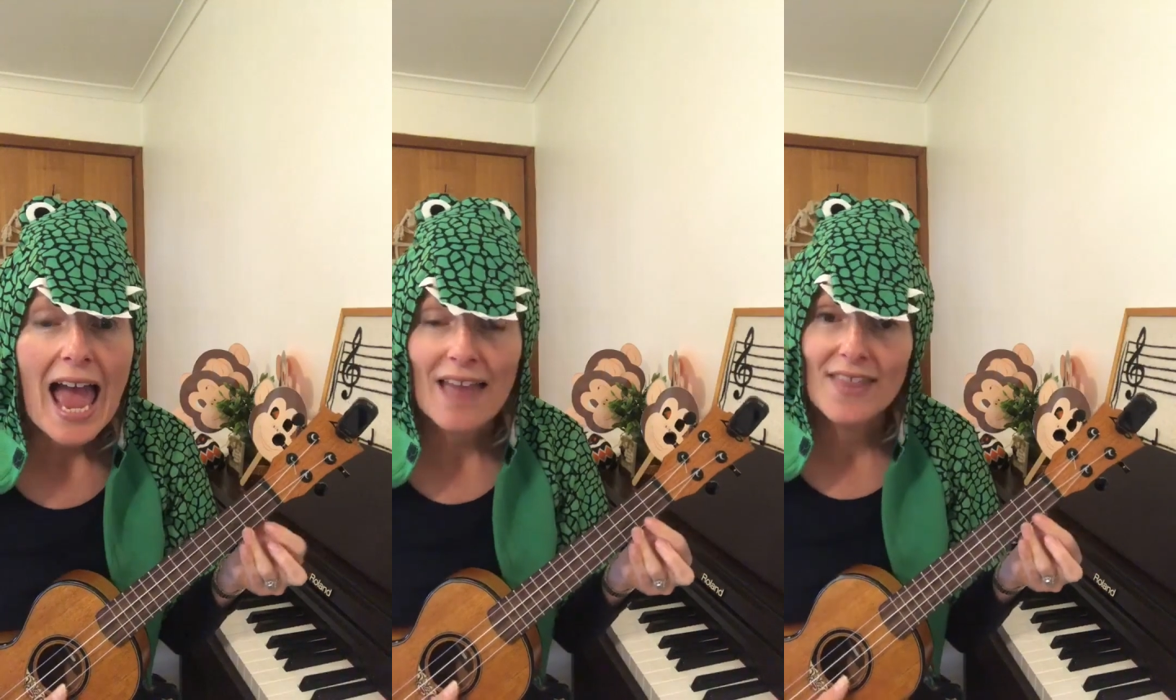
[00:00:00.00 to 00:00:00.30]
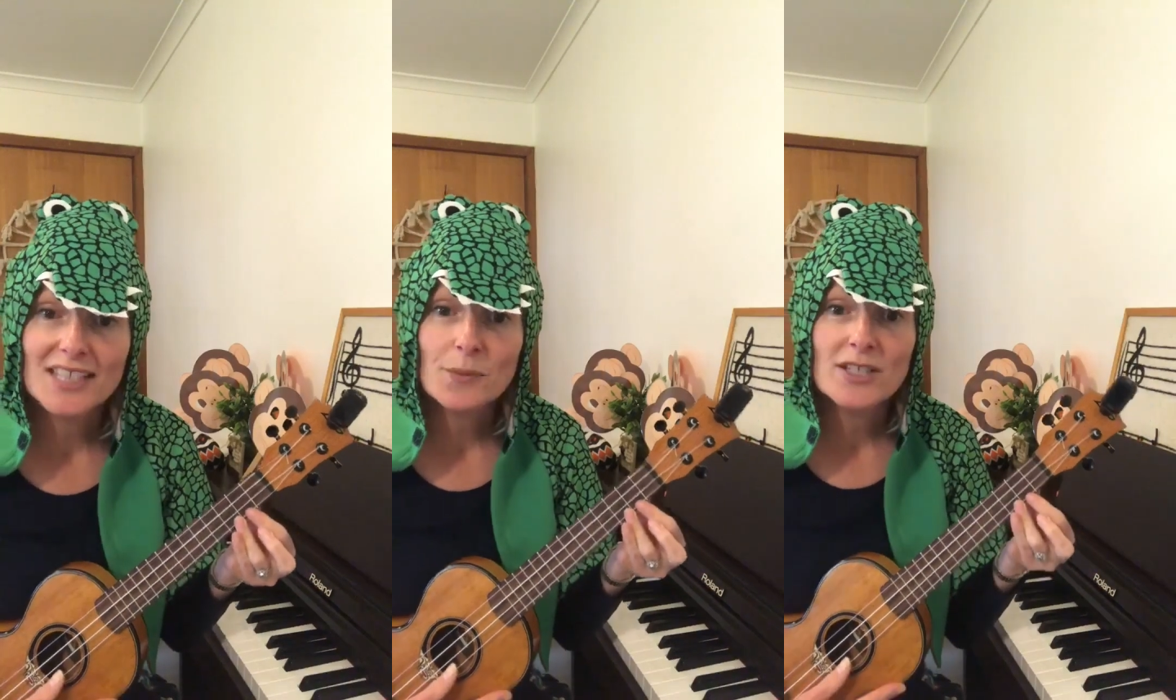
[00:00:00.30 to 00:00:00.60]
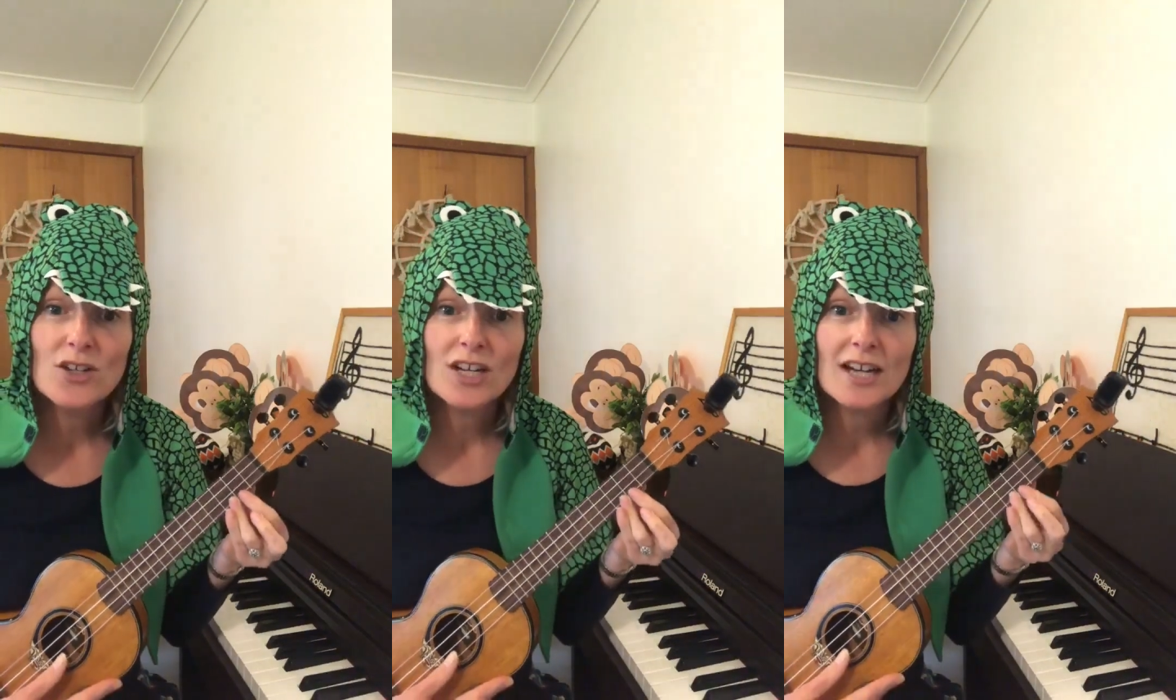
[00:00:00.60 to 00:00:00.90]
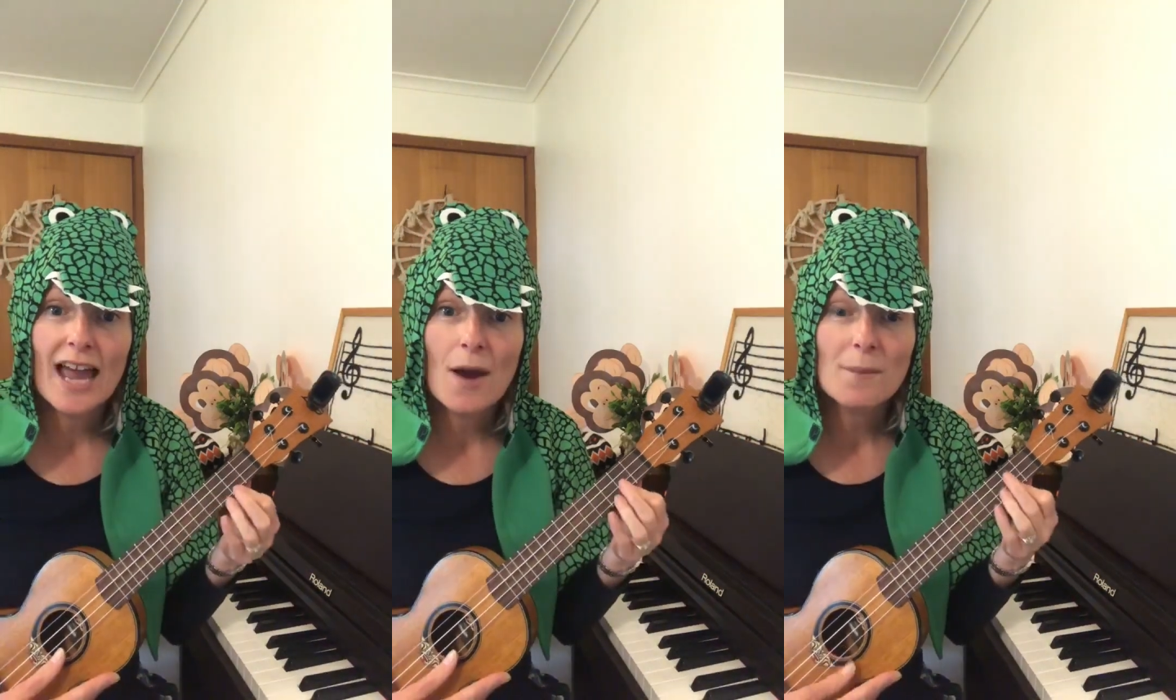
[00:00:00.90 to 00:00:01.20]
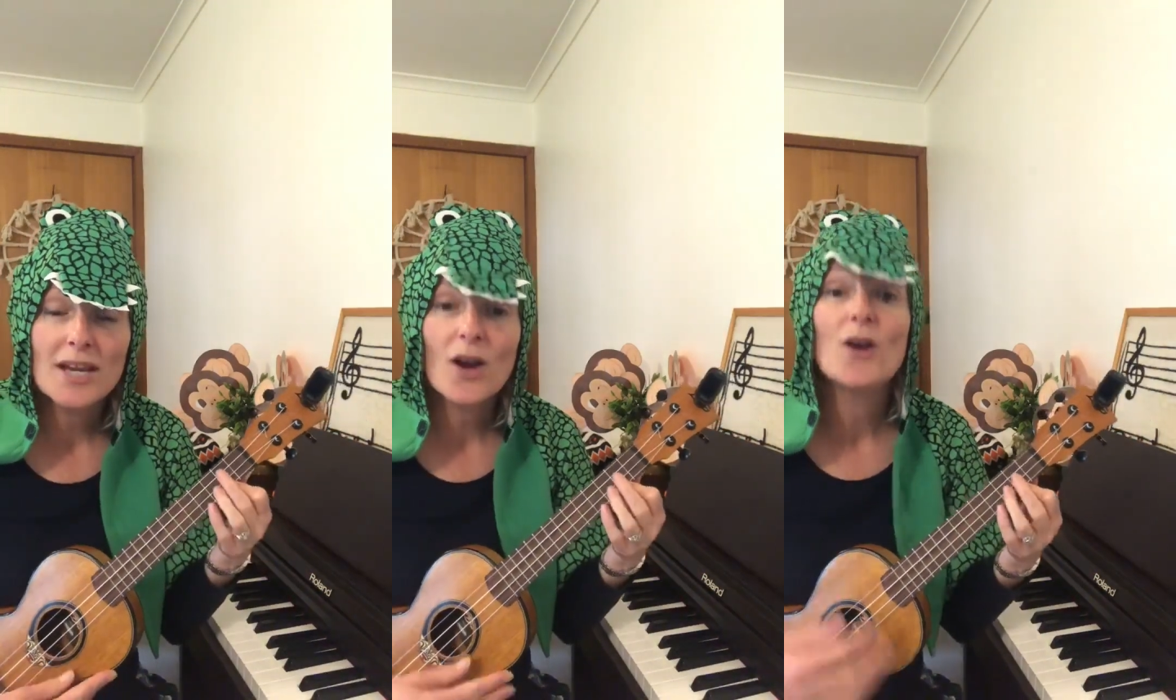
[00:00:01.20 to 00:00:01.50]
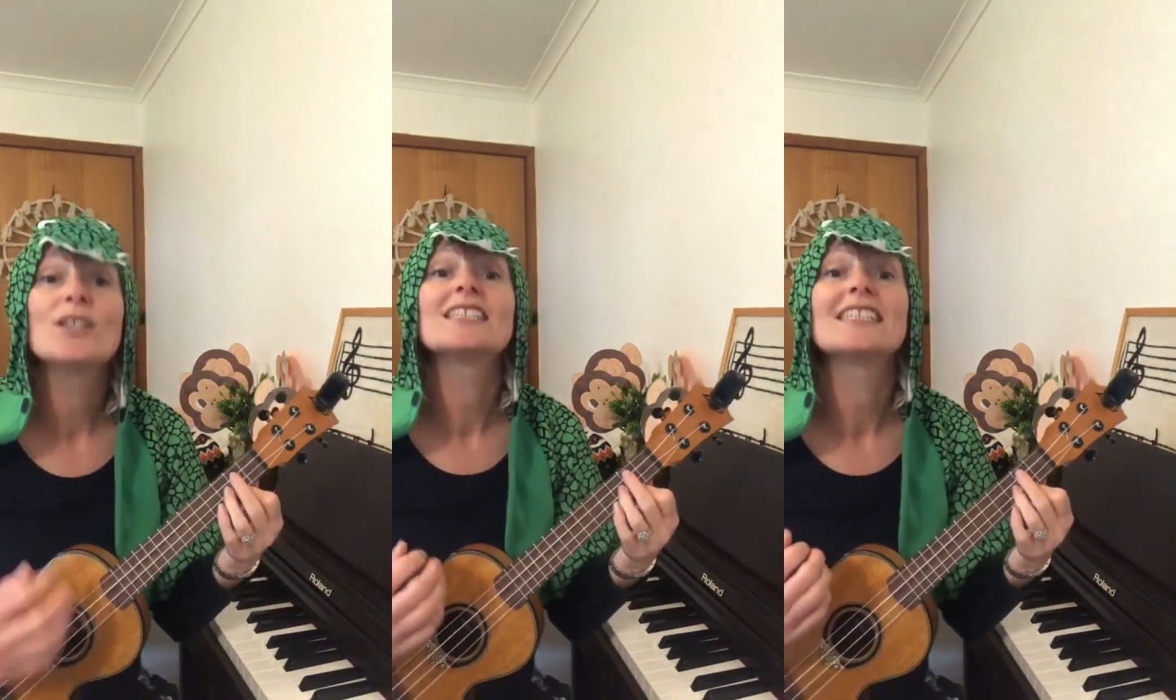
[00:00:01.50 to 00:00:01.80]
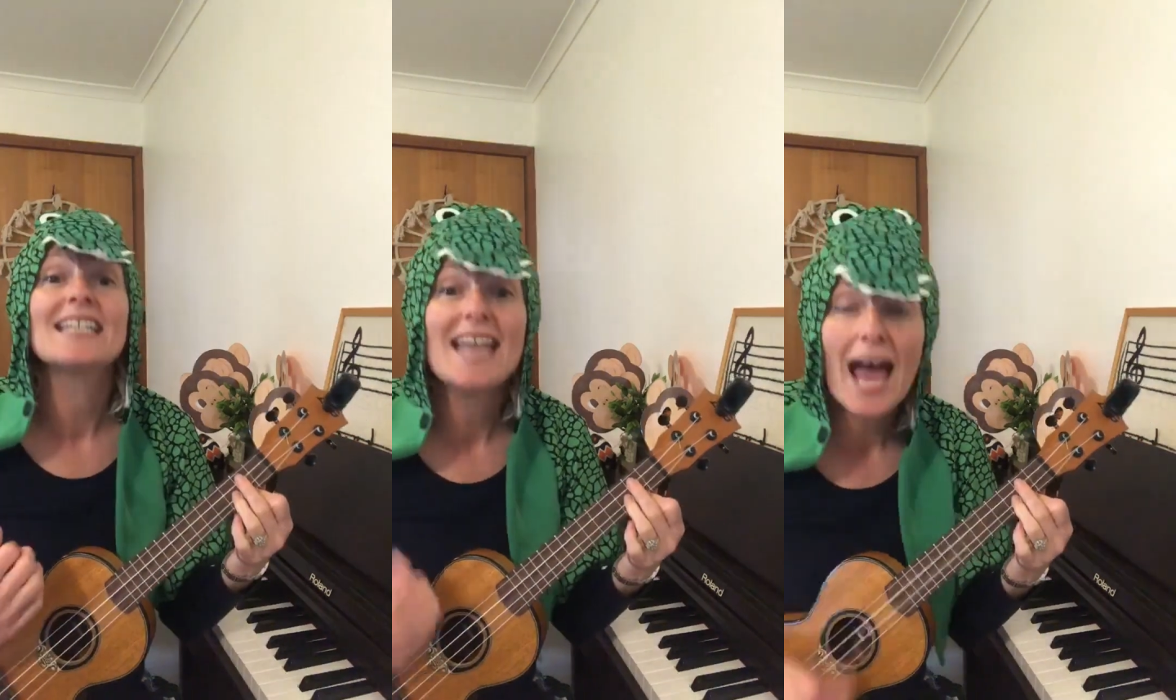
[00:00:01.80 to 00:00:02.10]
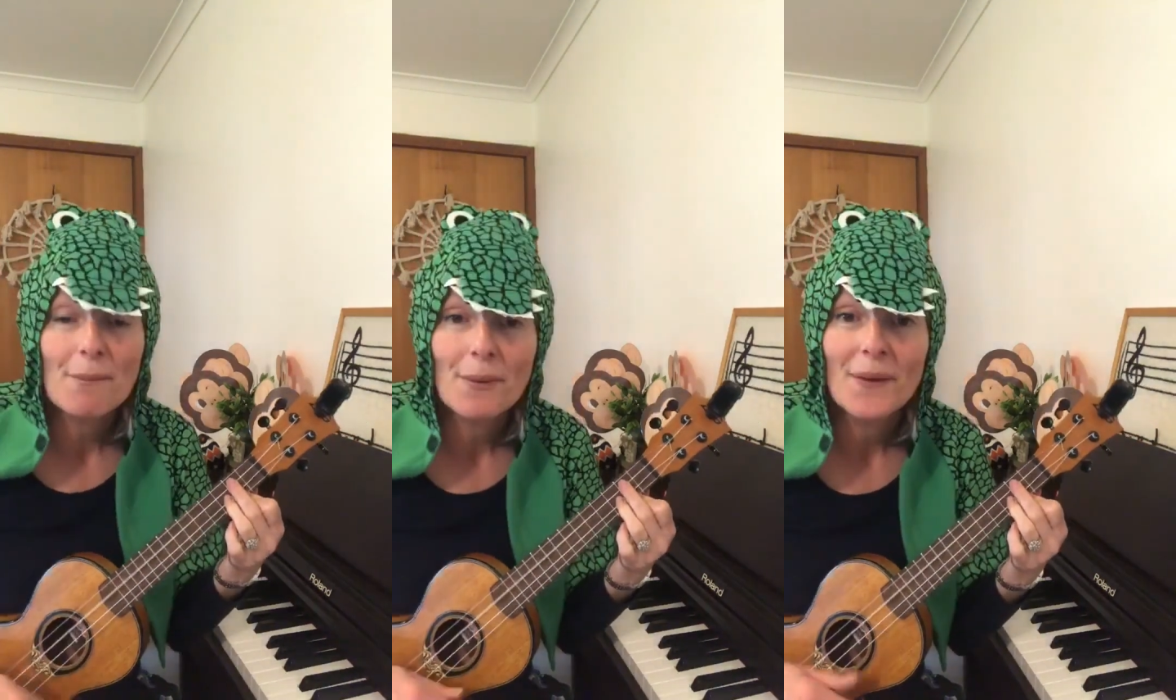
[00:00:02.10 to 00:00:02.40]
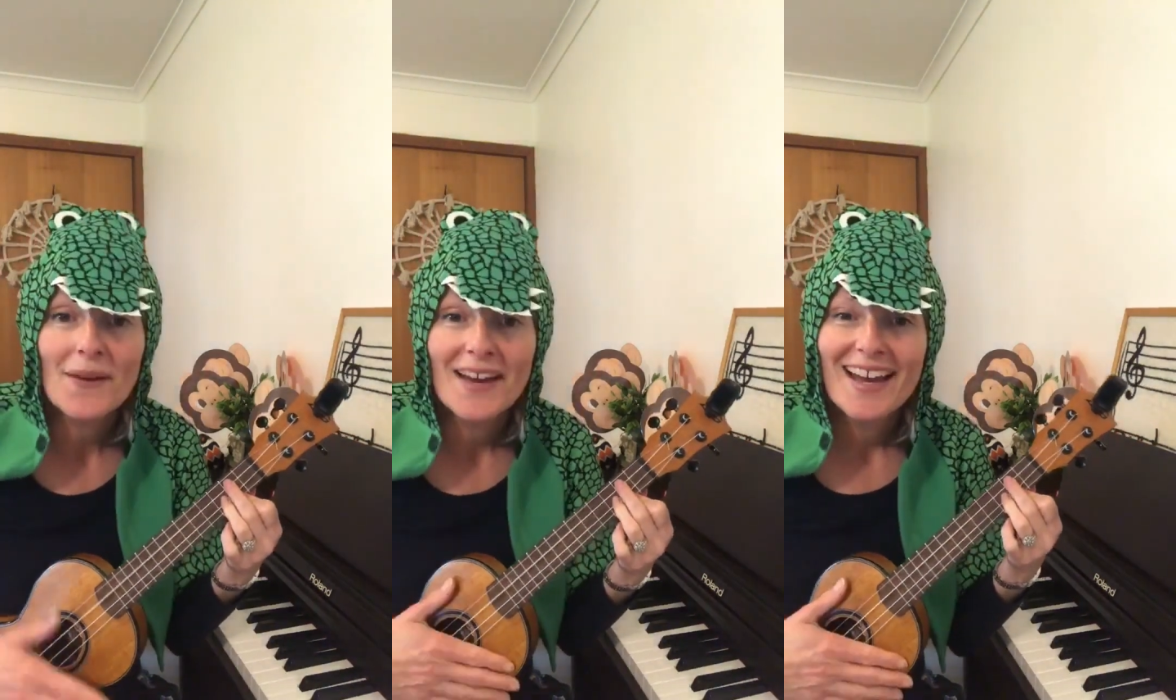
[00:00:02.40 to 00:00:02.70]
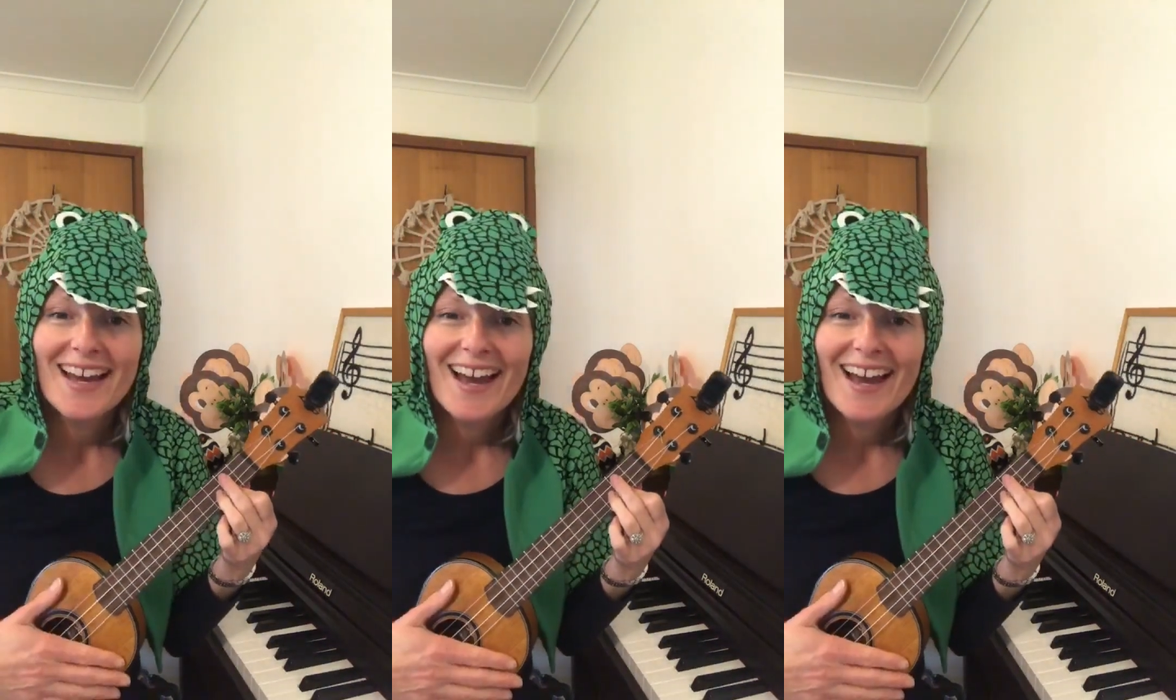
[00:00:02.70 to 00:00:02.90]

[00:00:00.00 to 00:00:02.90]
And that's when you're going to help me go snap.